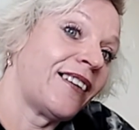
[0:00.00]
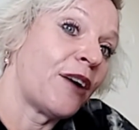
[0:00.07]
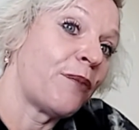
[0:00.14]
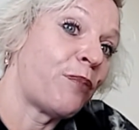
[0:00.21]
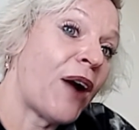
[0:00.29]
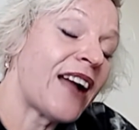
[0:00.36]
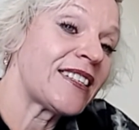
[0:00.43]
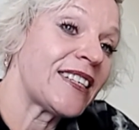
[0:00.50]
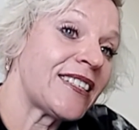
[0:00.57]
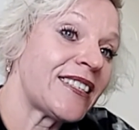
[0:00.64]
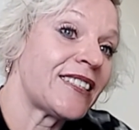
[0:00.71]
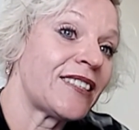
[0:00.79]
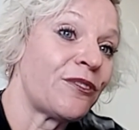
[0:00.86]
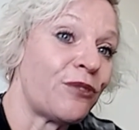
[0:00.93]

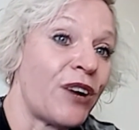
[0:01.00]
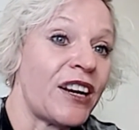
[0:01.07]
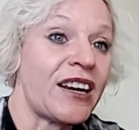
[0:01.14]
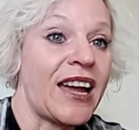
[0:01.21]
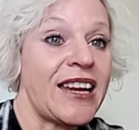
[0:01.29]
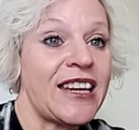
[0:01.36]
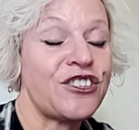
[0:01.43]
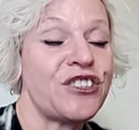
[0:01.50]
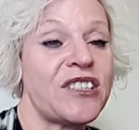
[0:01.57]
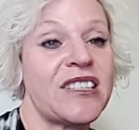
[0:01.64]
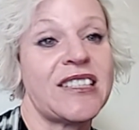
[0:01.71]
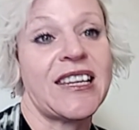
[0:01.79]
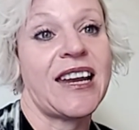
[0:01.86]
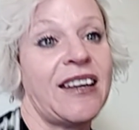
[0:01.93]
practice run, I guess you could
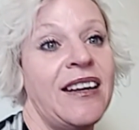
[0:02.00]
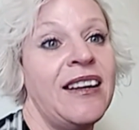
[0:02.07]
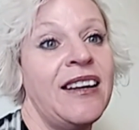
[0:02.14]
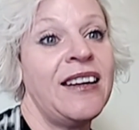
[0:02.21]
say,